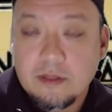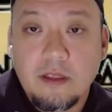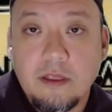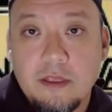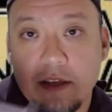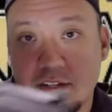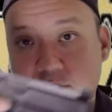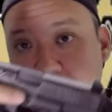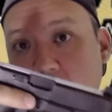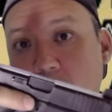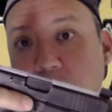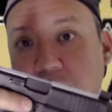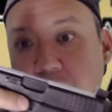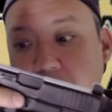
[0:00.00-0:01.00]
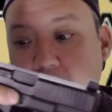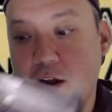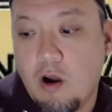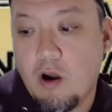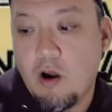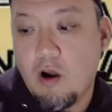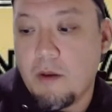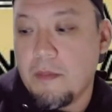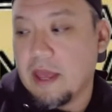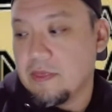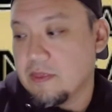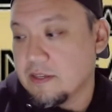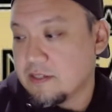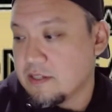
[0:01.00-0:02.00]
this type of firearm,
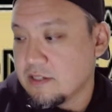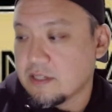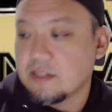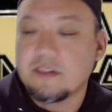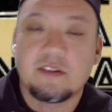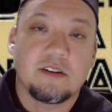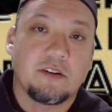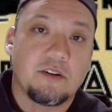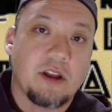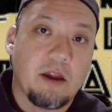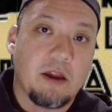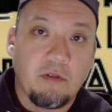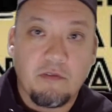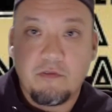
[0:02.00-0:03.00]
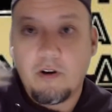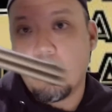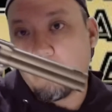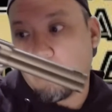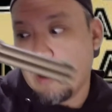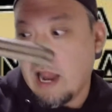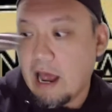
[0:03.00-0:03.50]
and this is considered a revolver.